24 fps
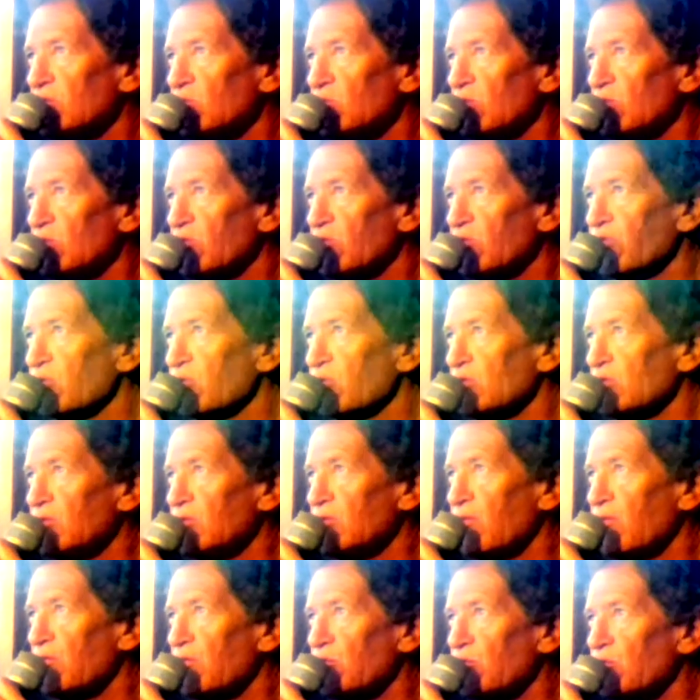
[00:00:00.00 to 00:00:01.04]
thoroughly
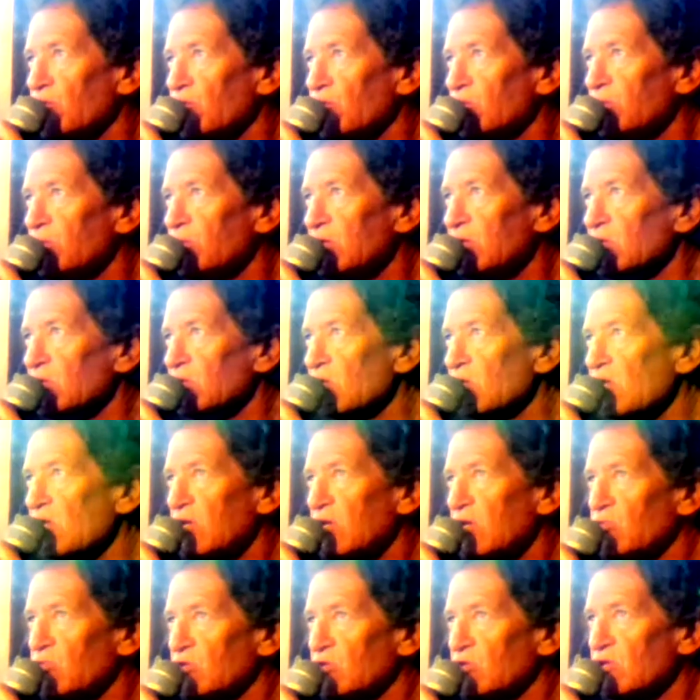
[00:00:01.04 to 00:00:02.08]
review your appeal
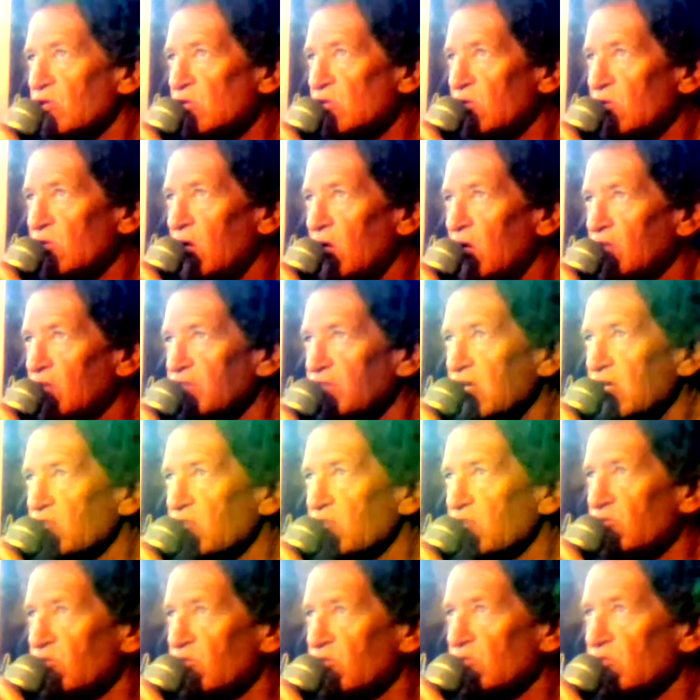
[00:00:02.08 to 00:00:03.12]
and will contact
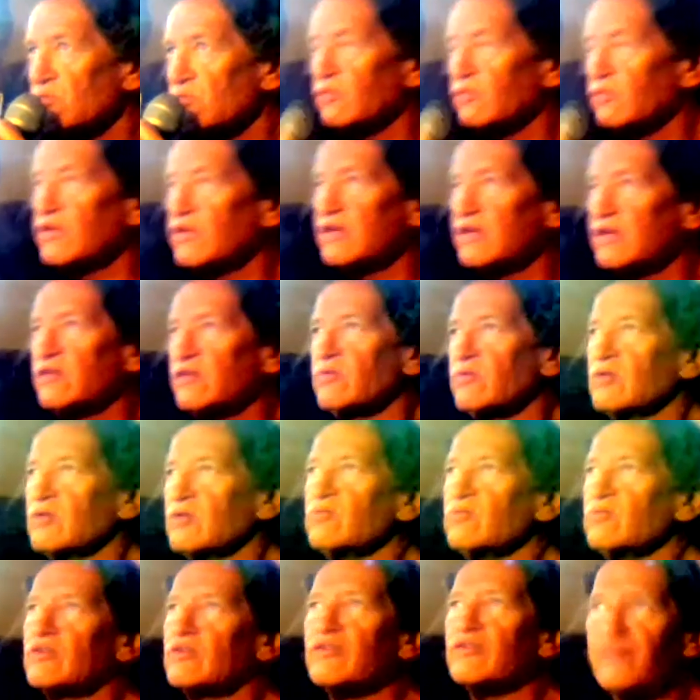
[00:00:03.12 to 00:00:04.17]
you. Okay, here we go. We're
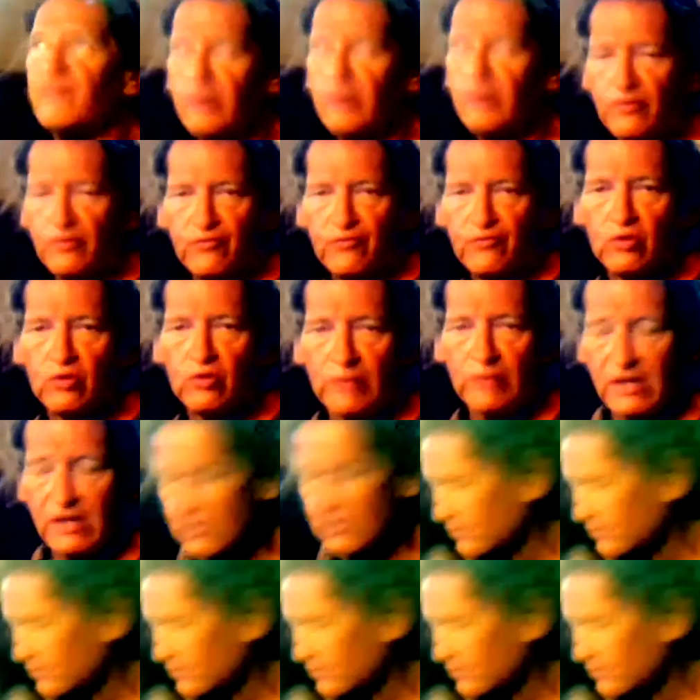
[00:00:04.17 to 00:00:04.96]
gonna fill the form out.